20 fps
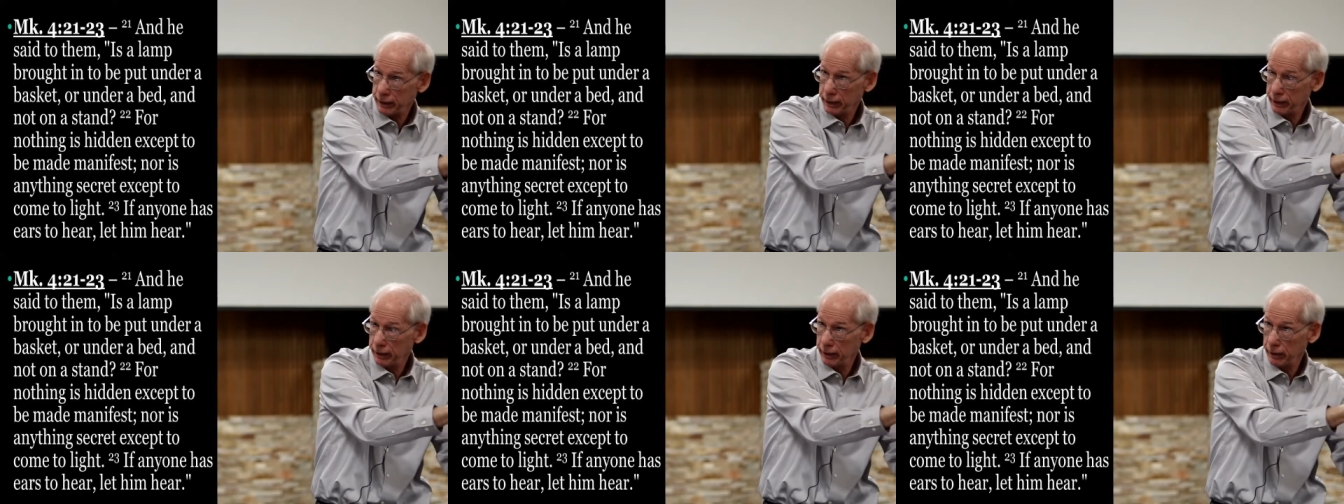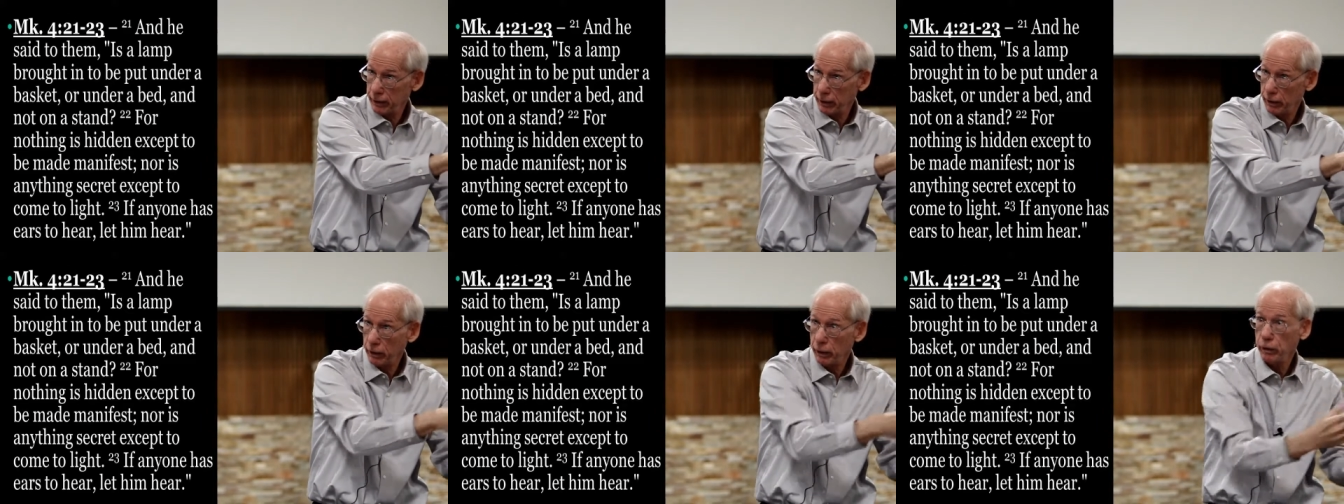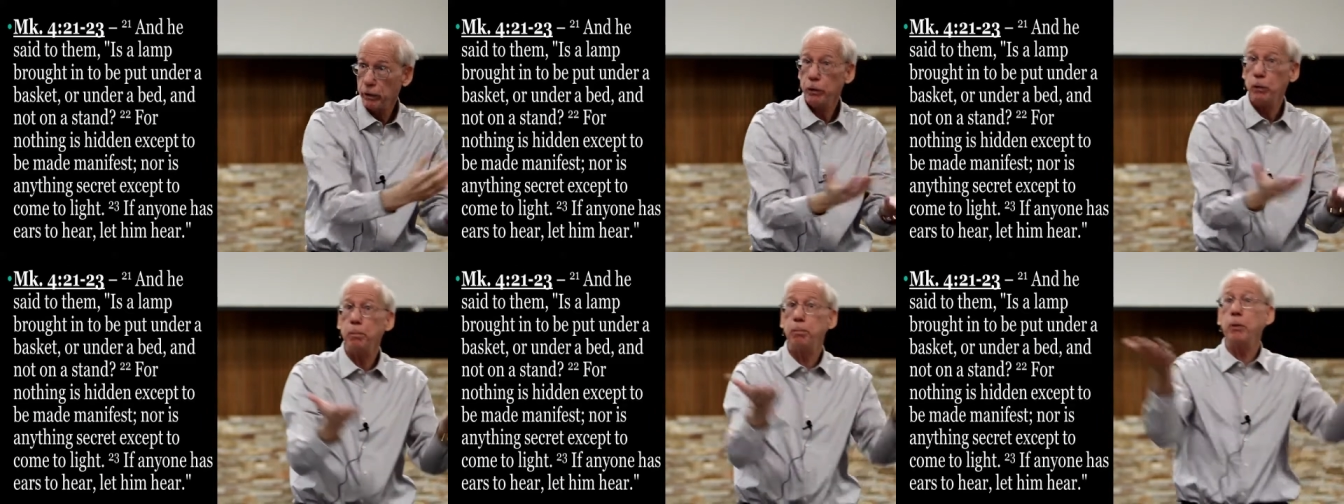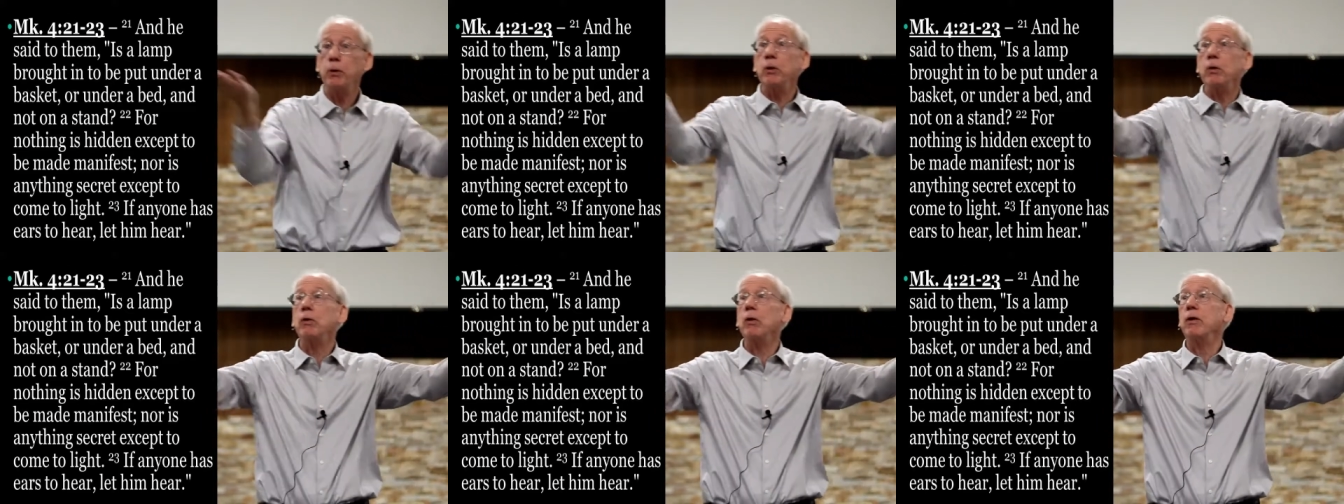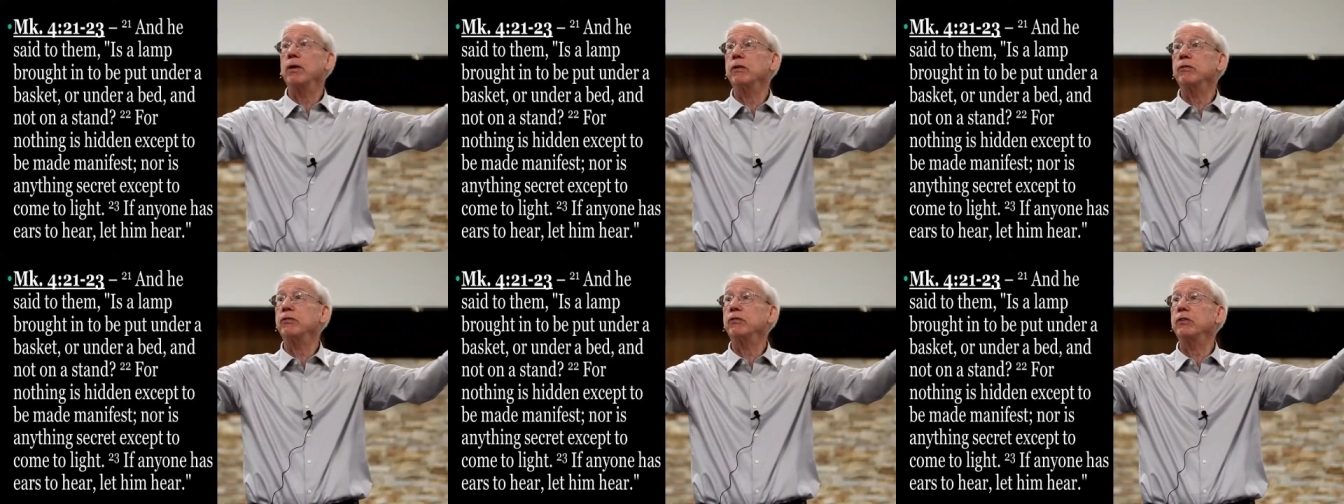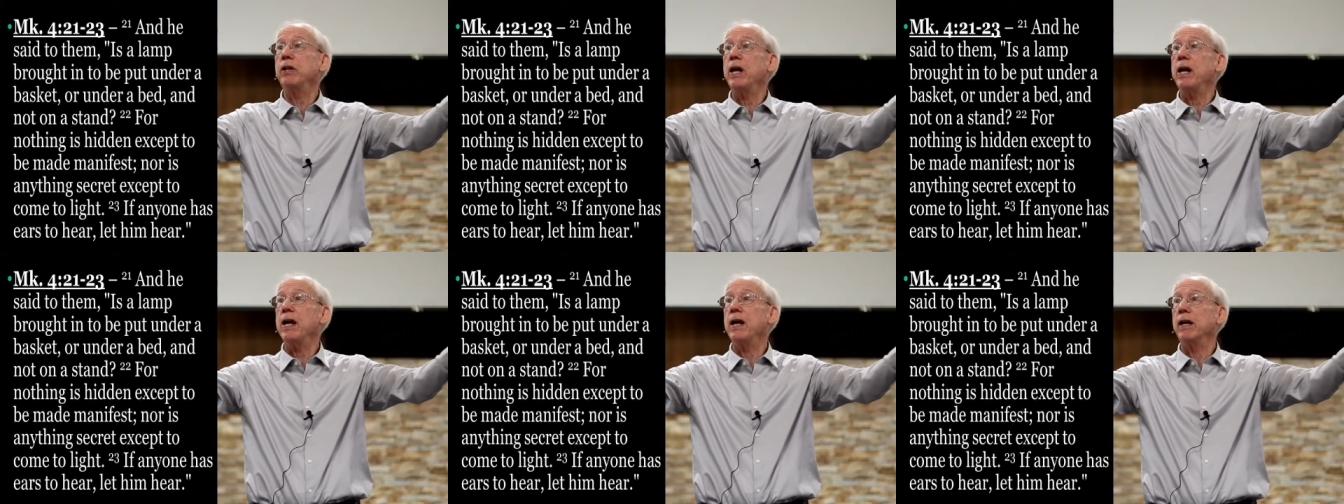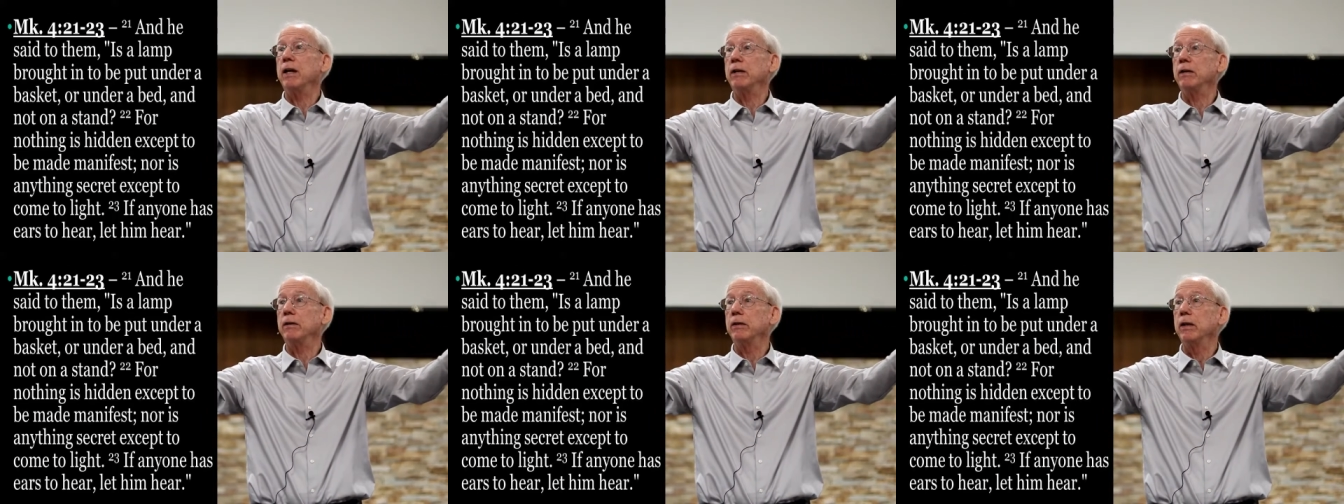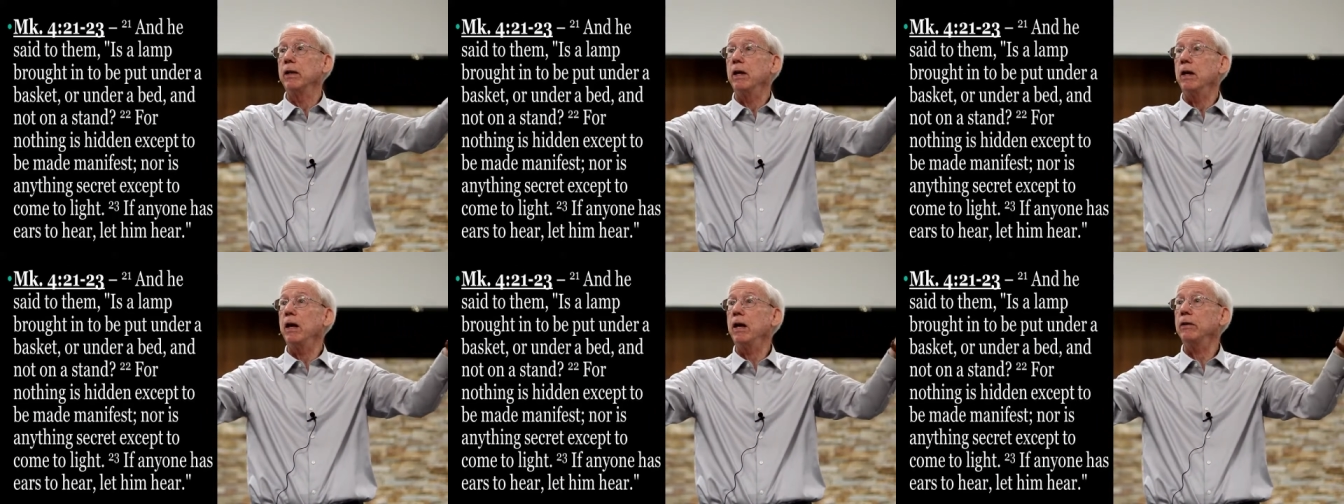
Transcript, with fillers: it, you put it on a stand